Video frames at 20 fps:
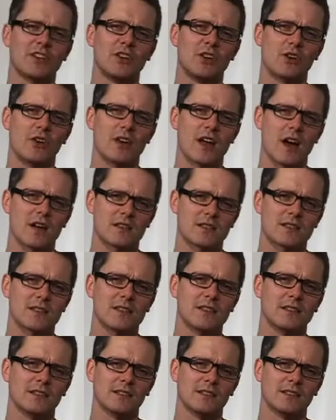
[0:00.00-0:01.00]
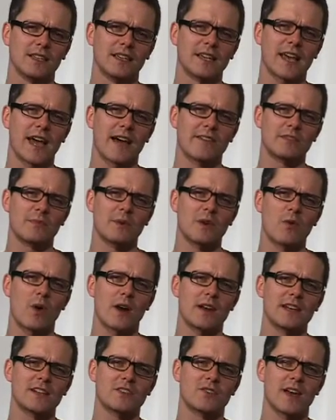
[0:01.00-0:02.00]
curiosity. I think you have to be quite
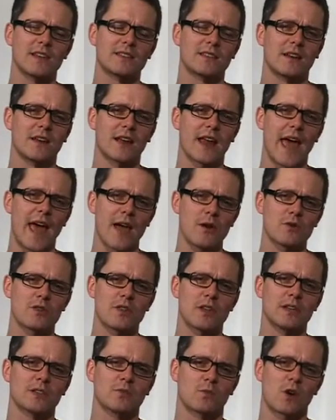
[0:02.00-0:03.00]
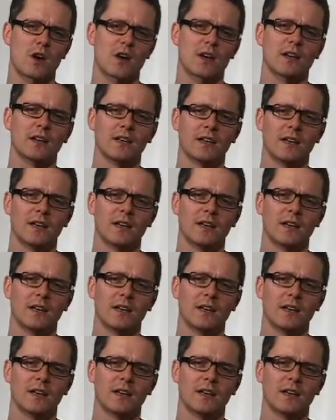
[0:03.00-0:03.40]
interested in how things work.